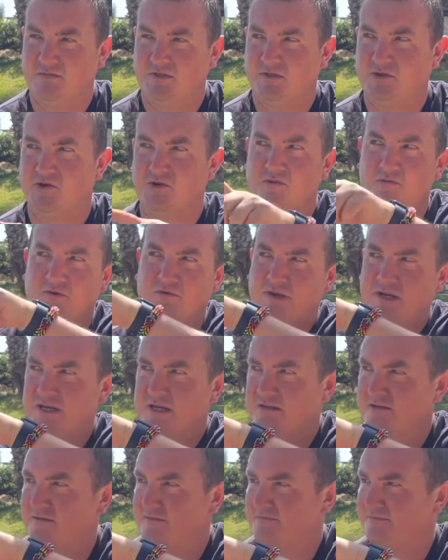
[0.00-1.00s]
Donna
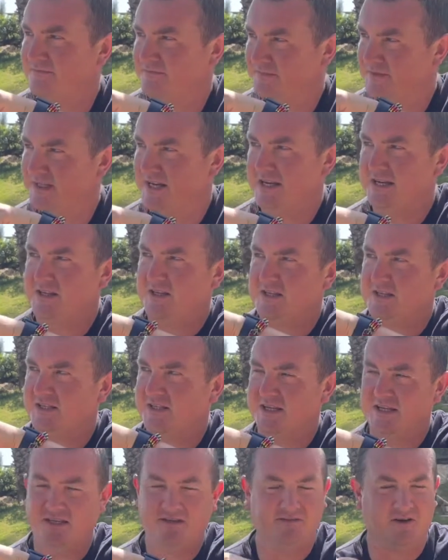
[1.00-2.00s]
Marina, Lady of the
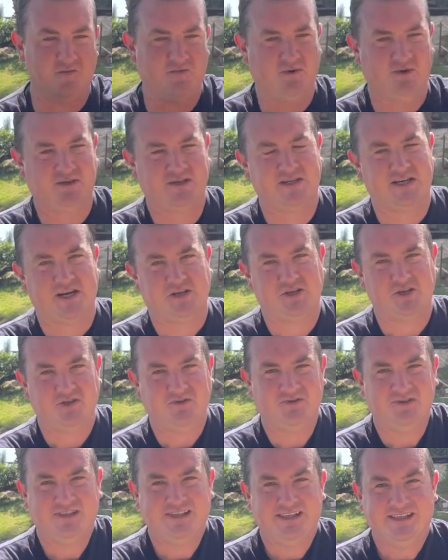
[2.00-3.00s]
Sea, up at the statue.
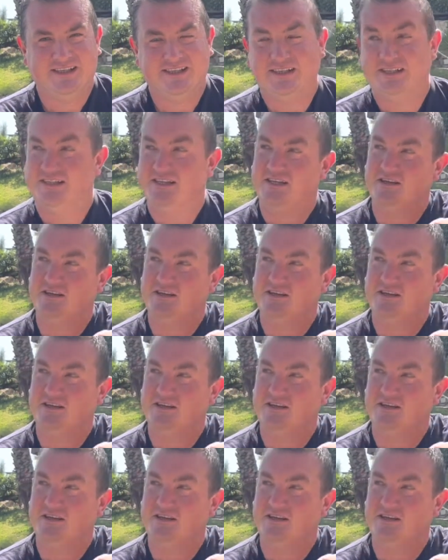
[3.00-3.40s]
And